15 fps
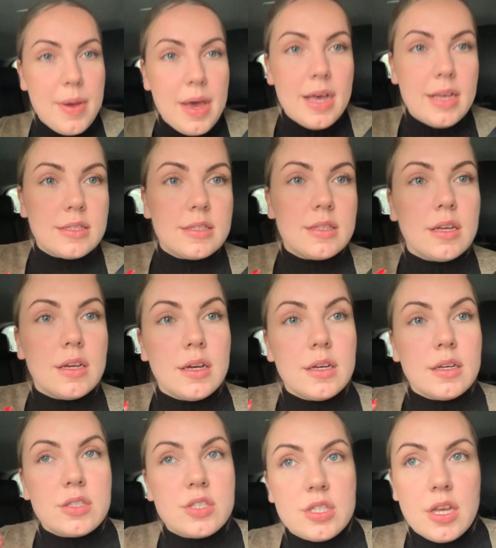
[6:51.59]
as
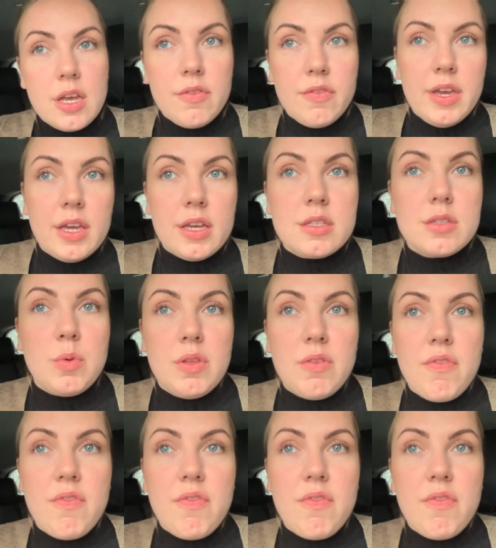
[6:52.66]
the cervix with